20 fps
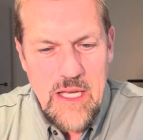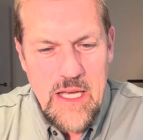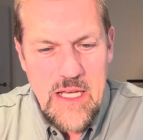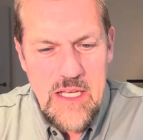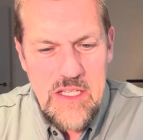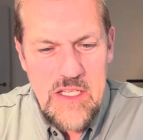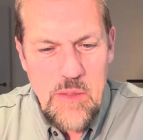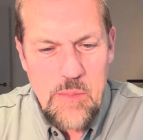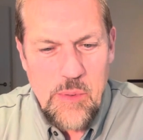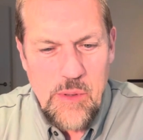
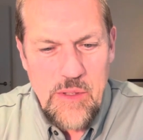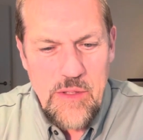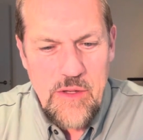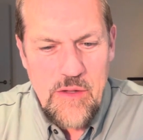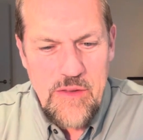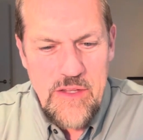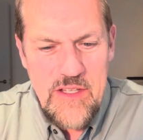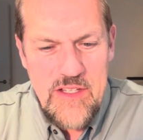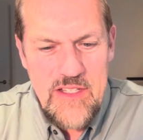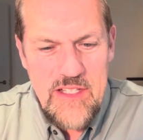It's a button
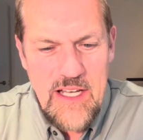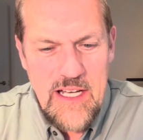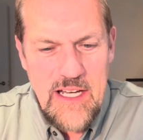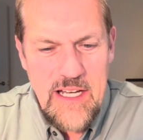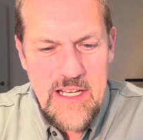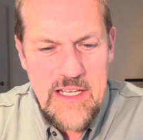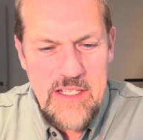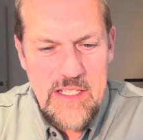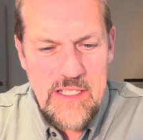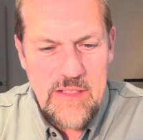on the
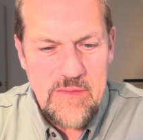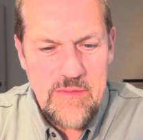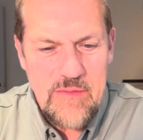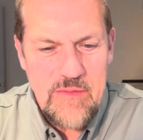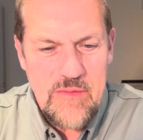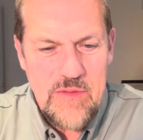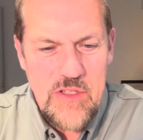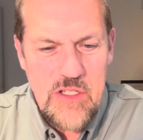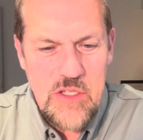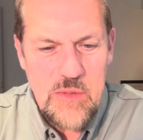side
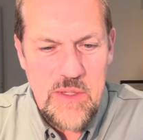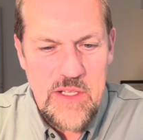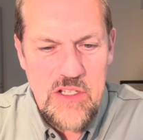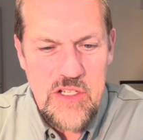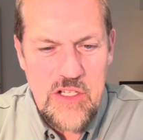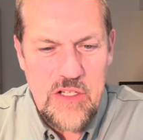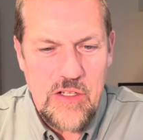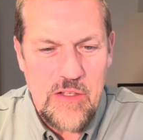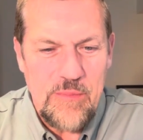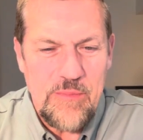to
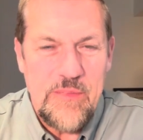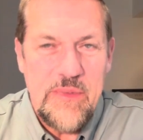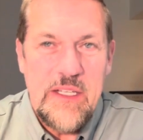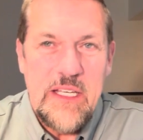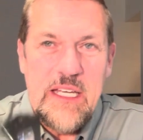switch it on.